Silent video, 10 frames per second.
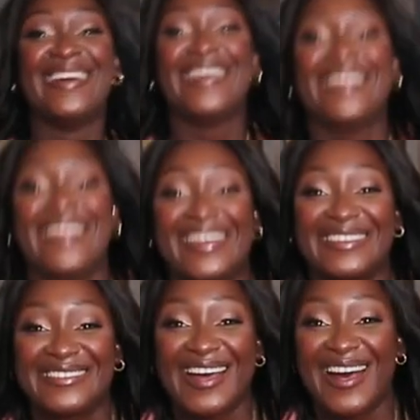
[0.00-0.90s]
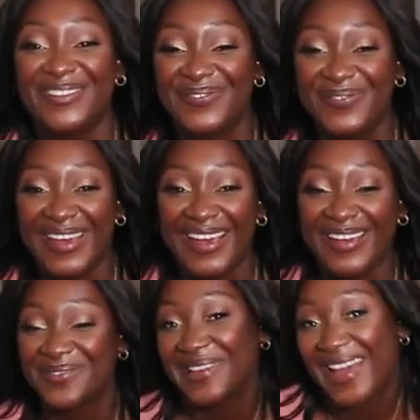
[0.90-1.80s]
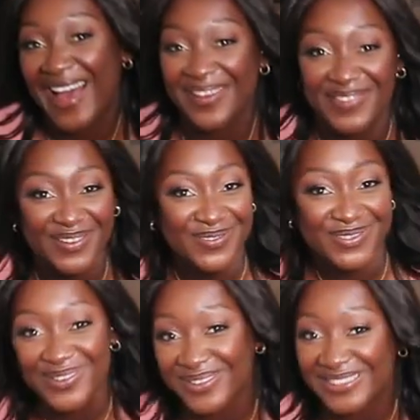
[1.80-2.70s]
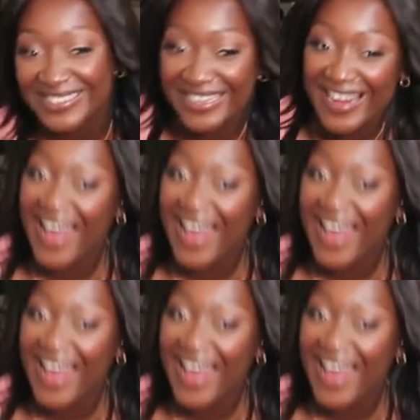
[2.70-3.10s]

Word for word: Next outfit, we have a ruchi